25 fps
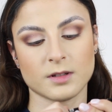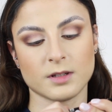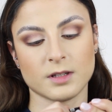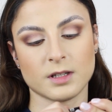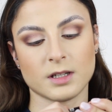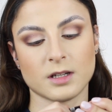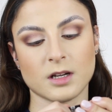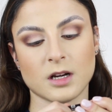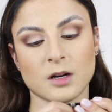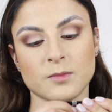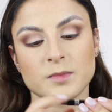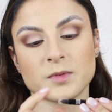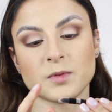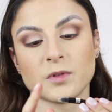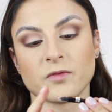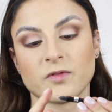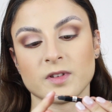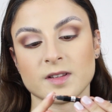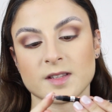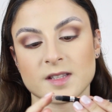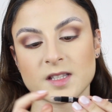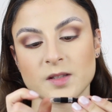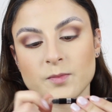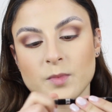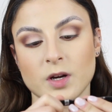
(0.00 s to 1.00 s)
it comes with a
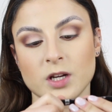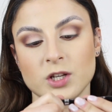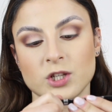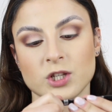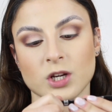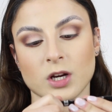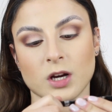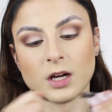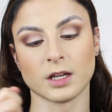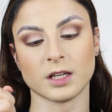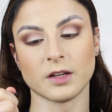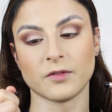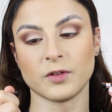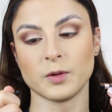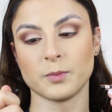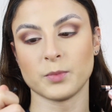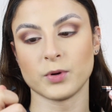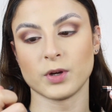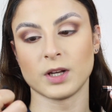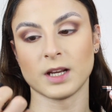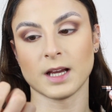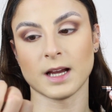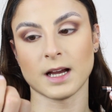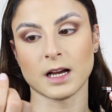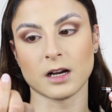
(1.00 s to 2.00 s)
smudger, and if you
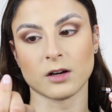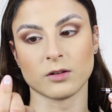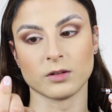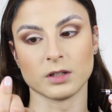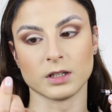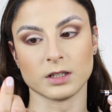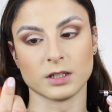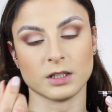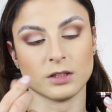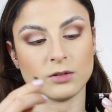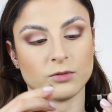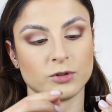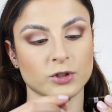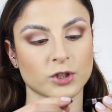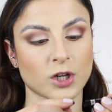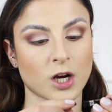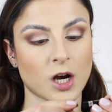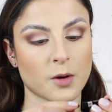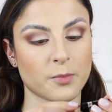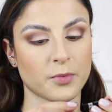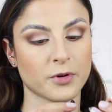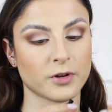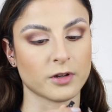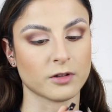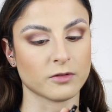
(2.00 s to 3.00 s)
pull it out, a little
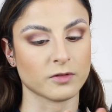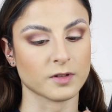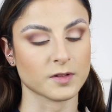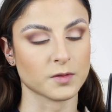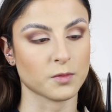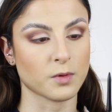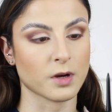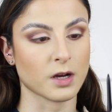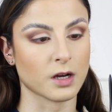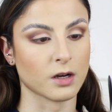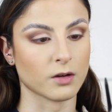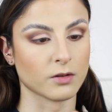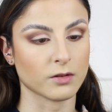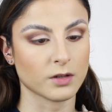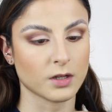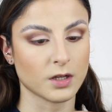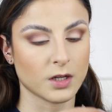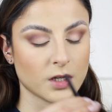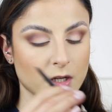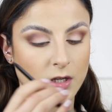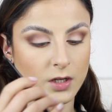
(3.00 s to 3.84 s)
sharpener as well.